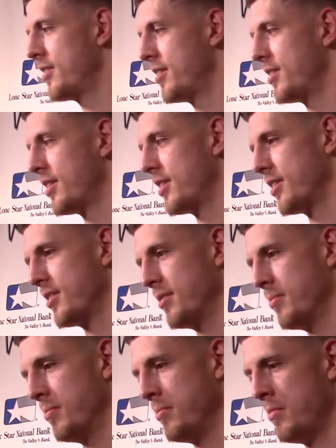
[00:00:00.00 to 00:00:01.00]
I think
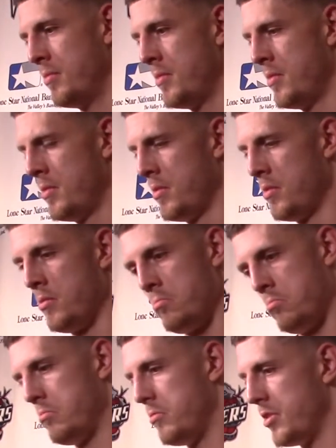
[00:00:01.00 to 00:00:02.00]

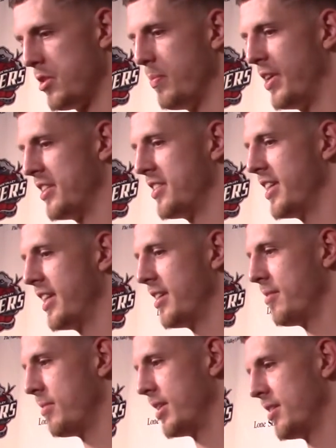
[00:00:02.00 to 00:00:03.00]
the biggest thing. I
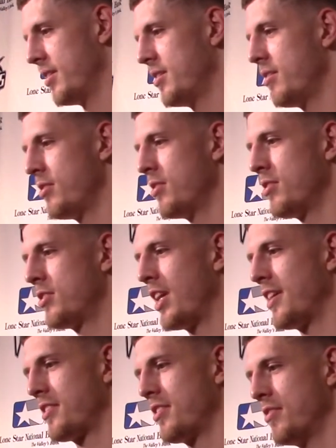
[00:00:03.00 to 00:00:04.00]
mean,
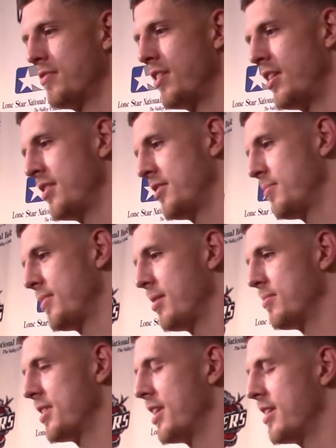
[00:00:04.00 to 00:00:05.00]
shots are going to fall,
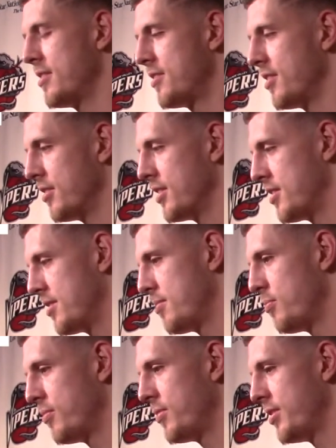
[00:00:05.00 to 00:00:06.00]
sometimes not. So
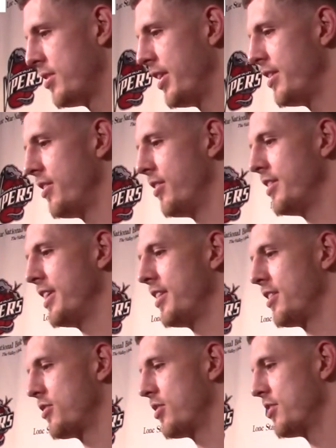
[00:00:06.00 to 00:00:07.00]
the only thing you
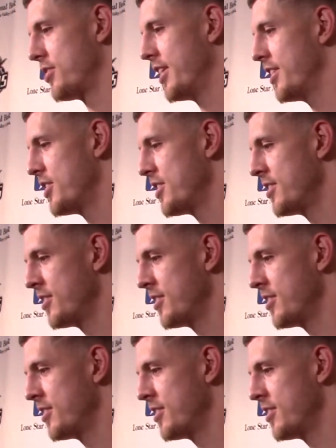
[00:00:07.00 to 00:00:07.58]
control is your energy.